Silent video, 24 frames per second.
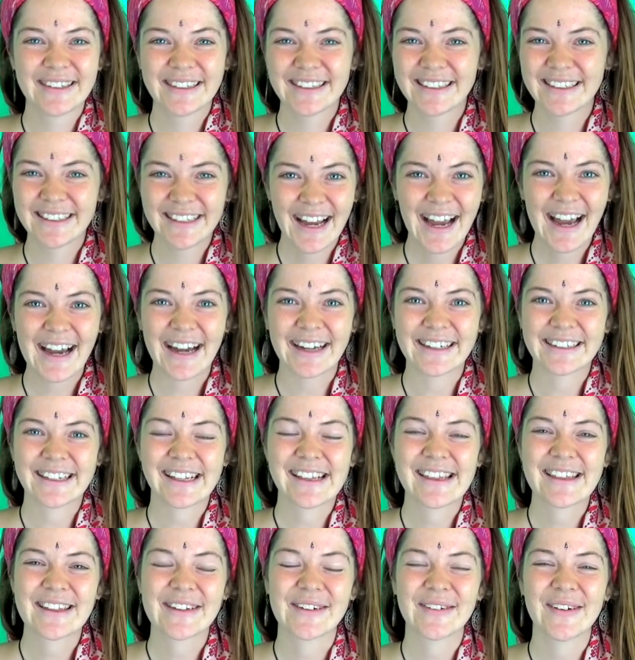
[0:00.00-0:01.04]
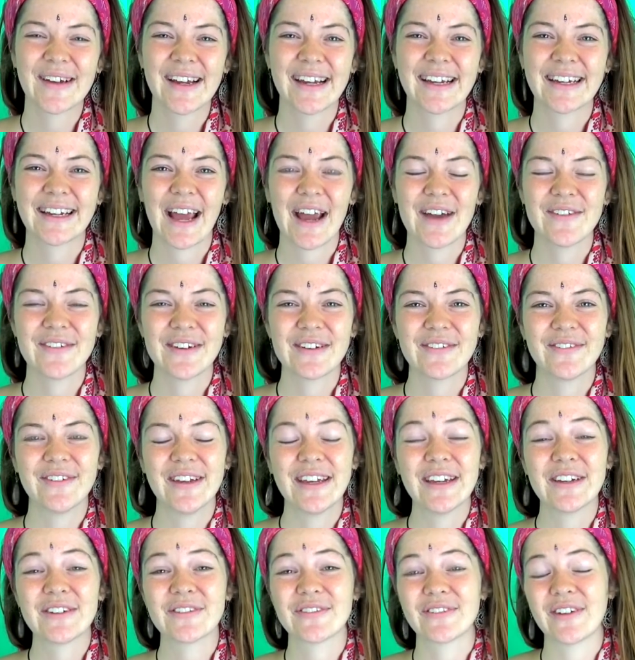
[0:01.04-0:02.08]
Yeah, that's great. Having
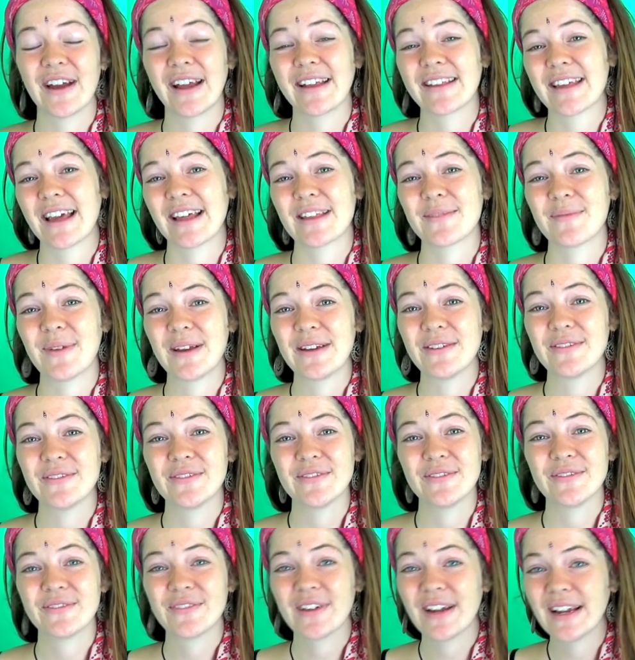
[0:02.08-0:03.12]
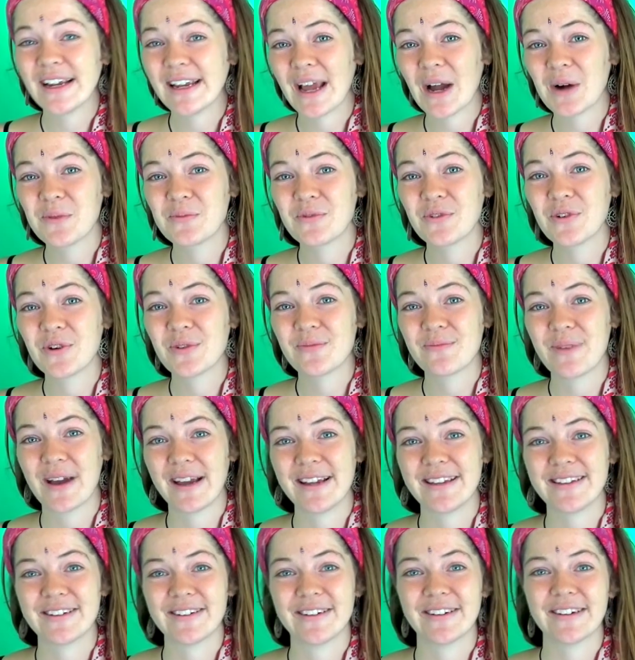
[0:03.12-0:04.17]
vegan friends has been really helpful in
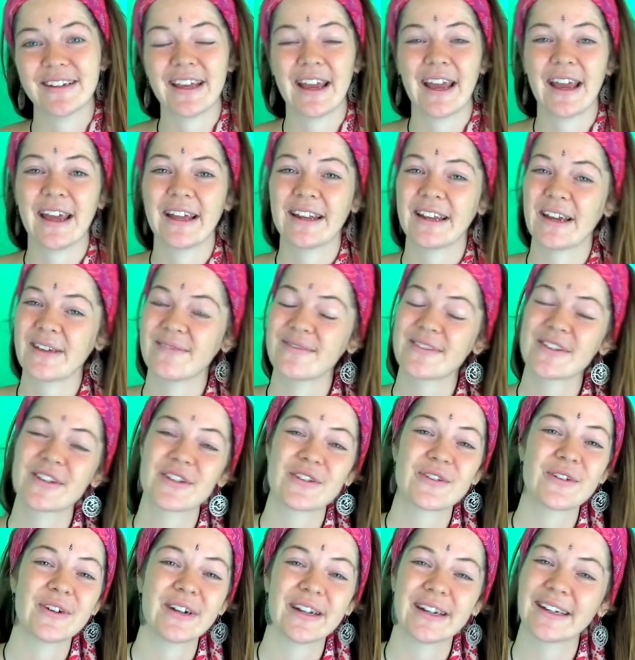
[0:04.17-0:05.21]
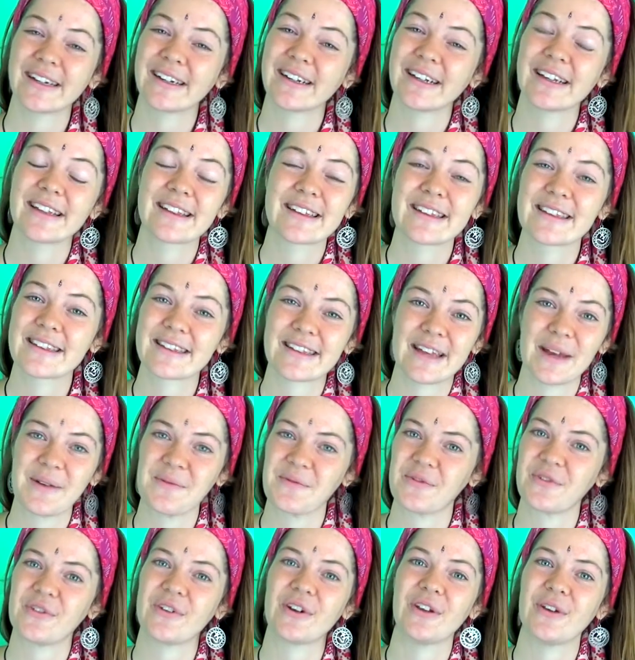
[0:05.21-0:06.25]
my journey, and I'm sure it's the same
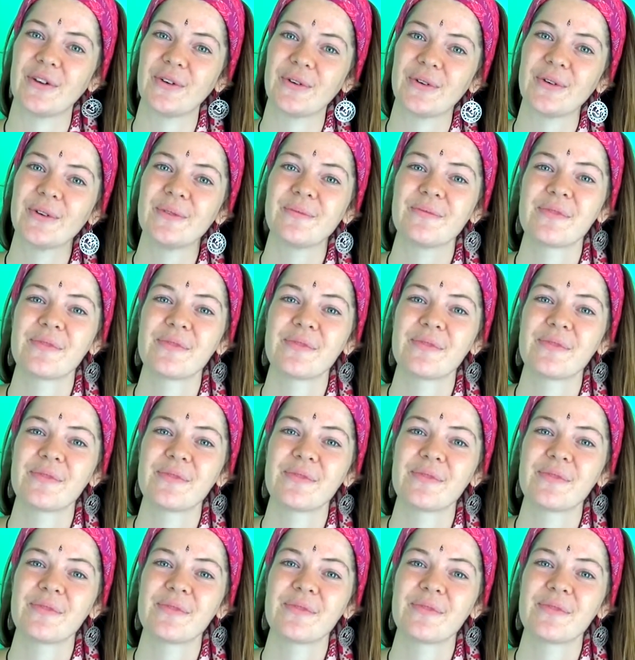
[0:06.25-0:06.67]
for you.